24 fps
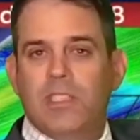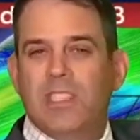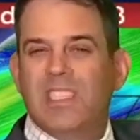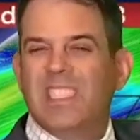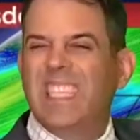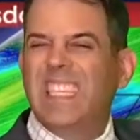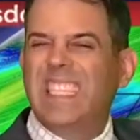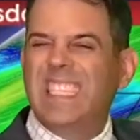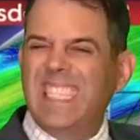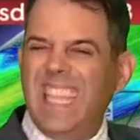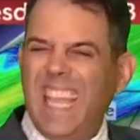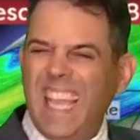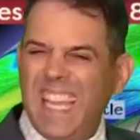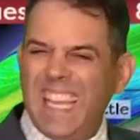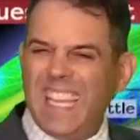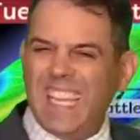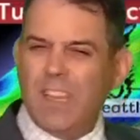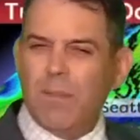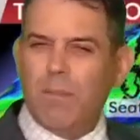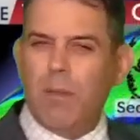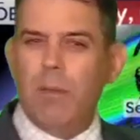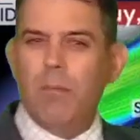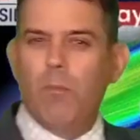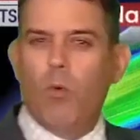that tend
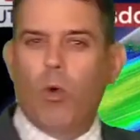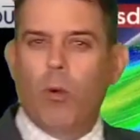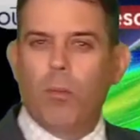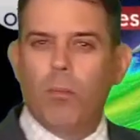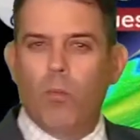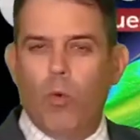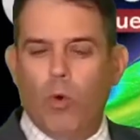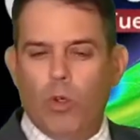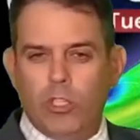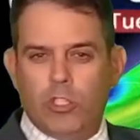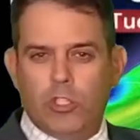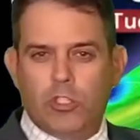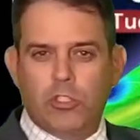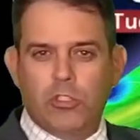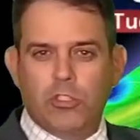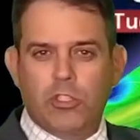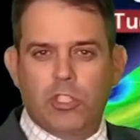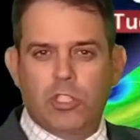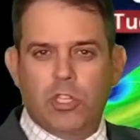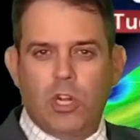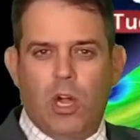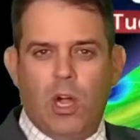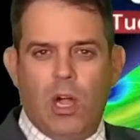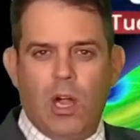to be more moisture
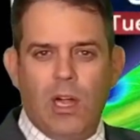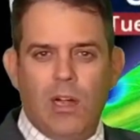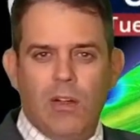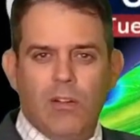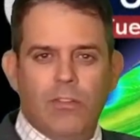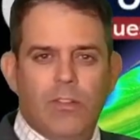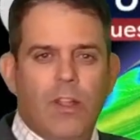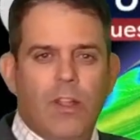starved,